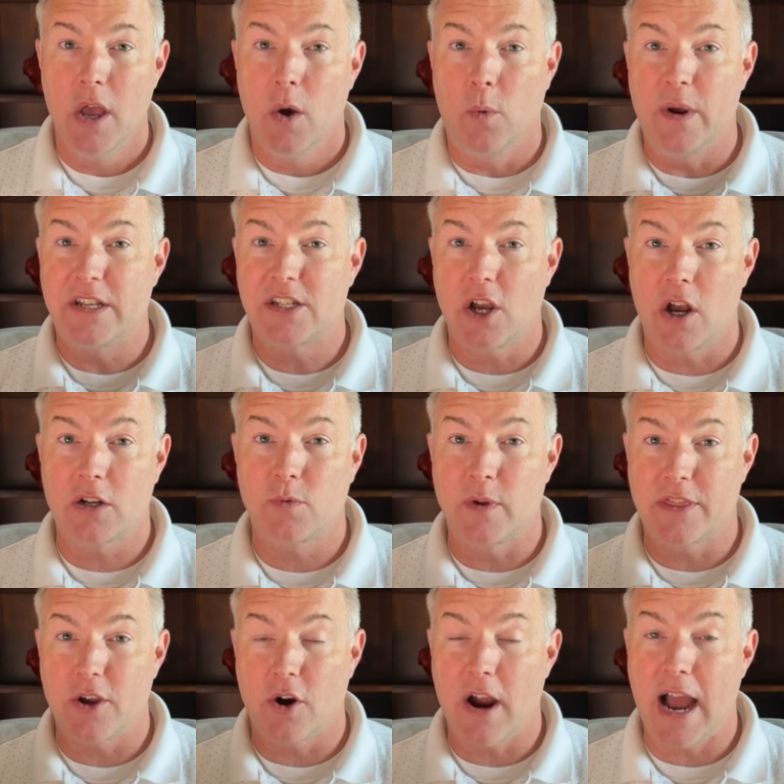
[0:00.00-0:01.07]
We talked
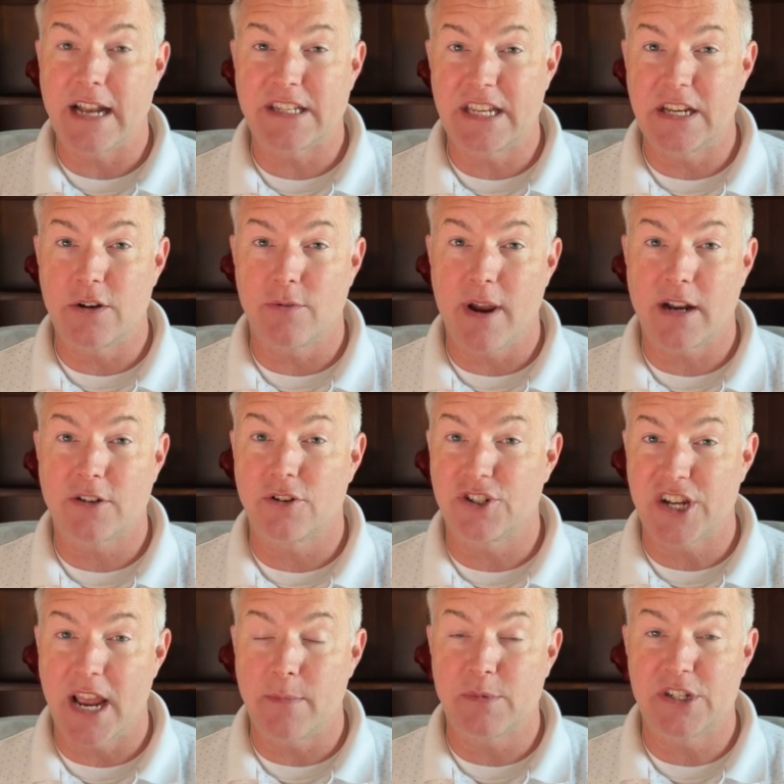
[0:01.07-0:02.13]
with our IT director,
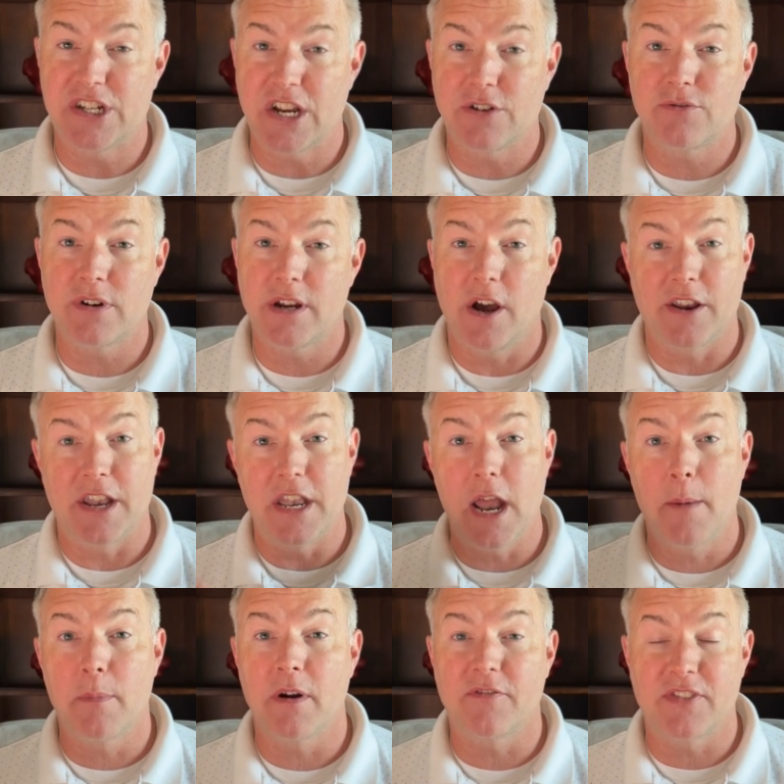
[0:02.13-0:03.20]
James Gentry, on a
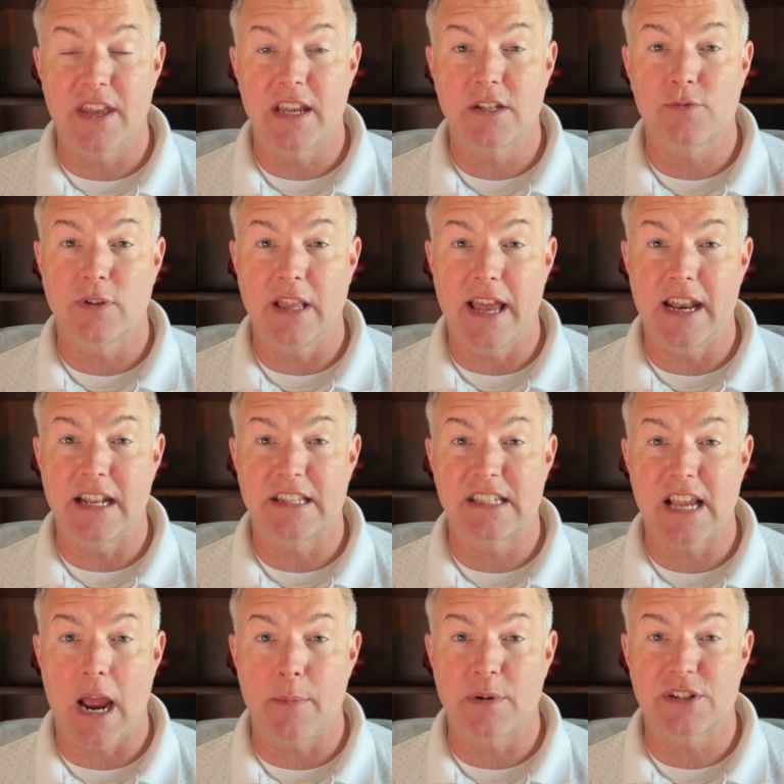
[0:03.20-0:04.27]
number of things related to
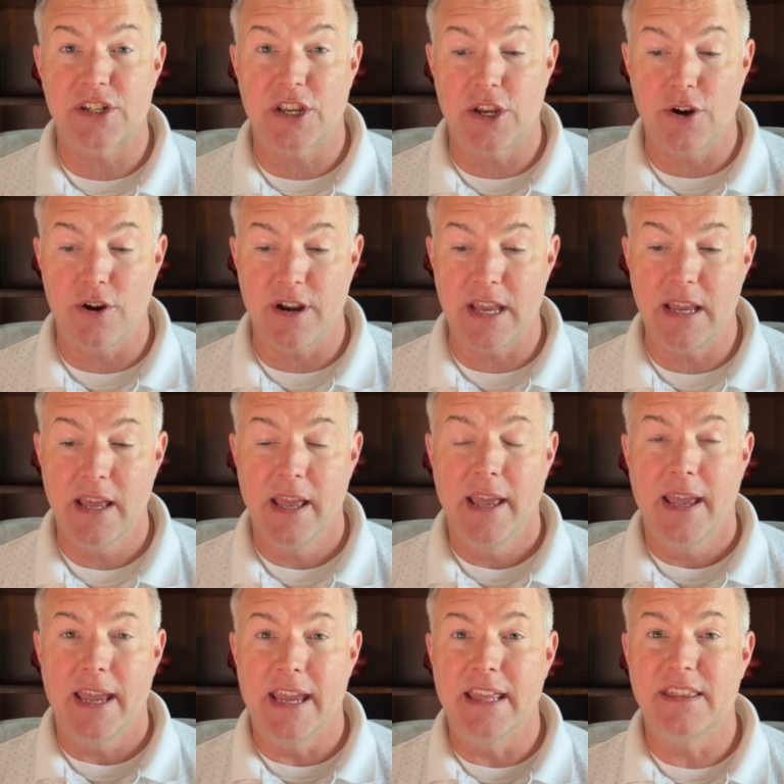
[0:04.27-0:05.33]
cybersecurity
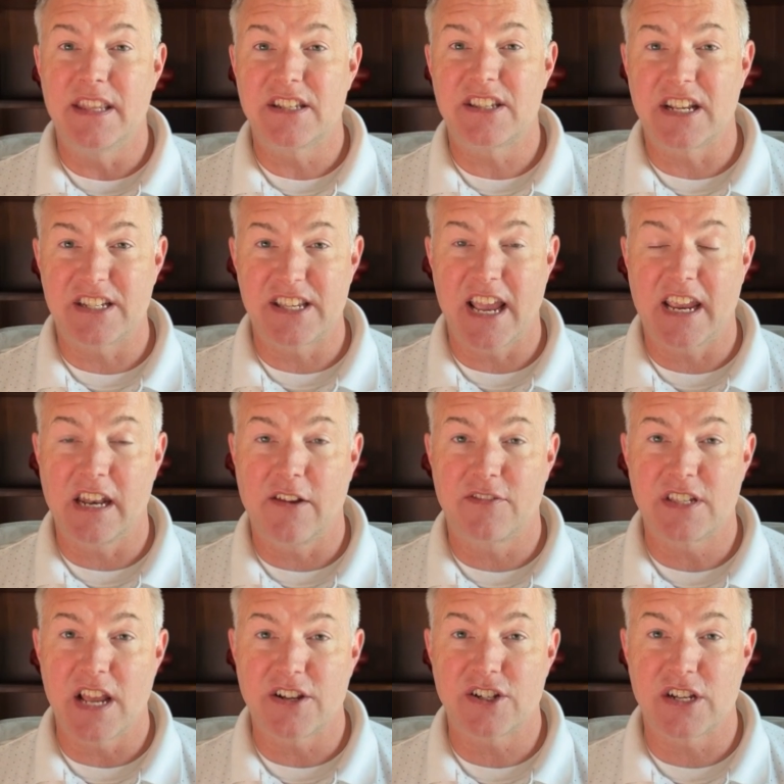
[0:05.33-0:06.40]
in this executive
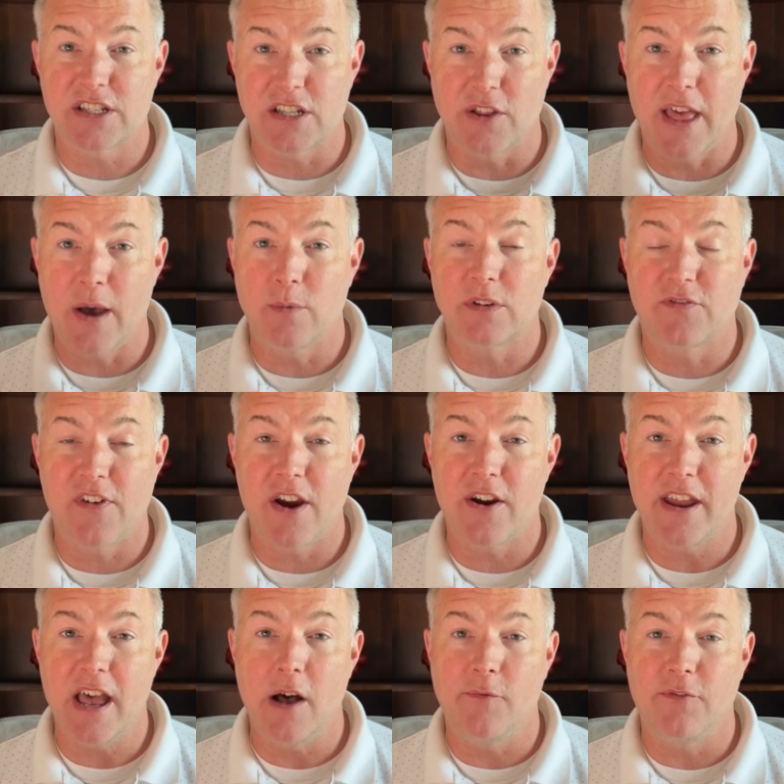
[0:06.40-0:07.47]
session. So that was
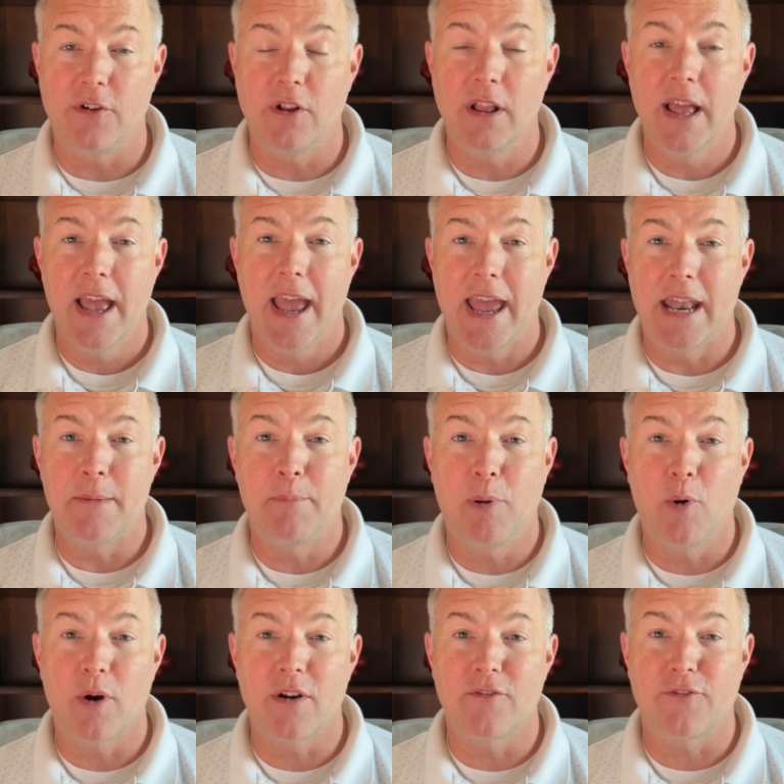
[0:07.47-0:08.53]
very helpful and
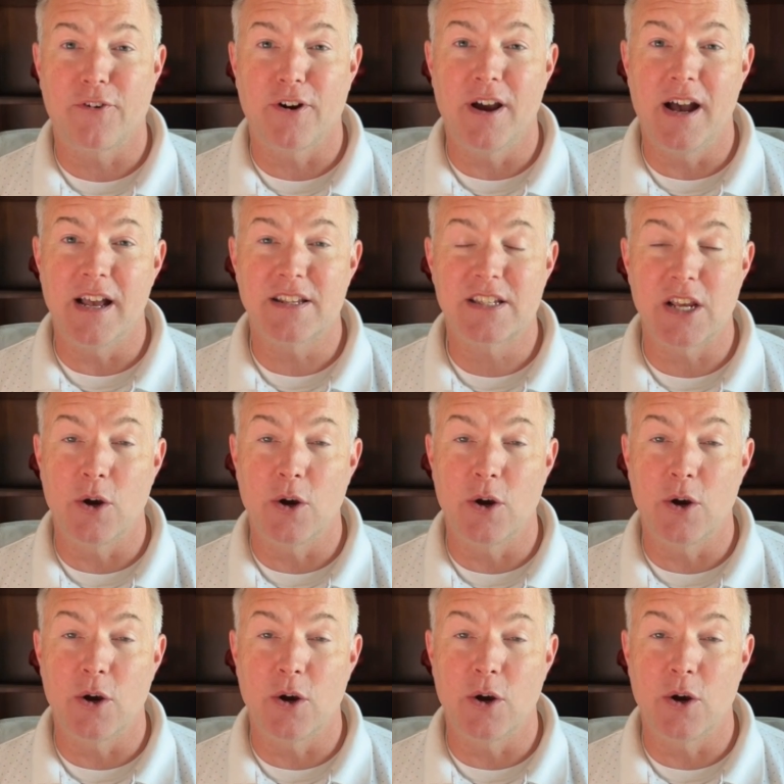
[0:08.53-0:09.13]
important for us.